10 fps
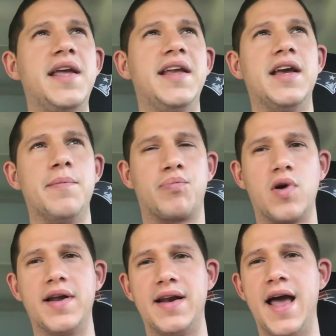media in
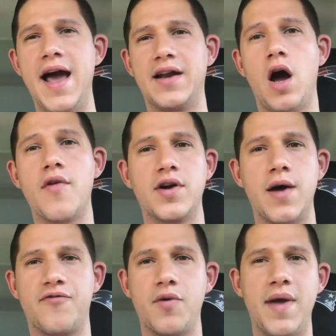Britain had covered
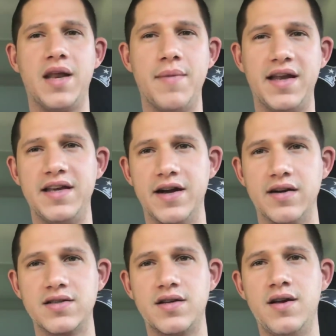up for many, many
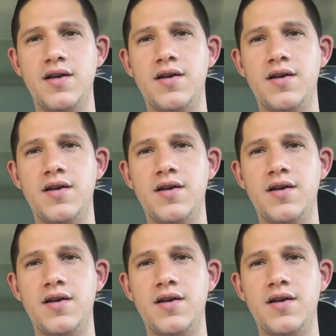years.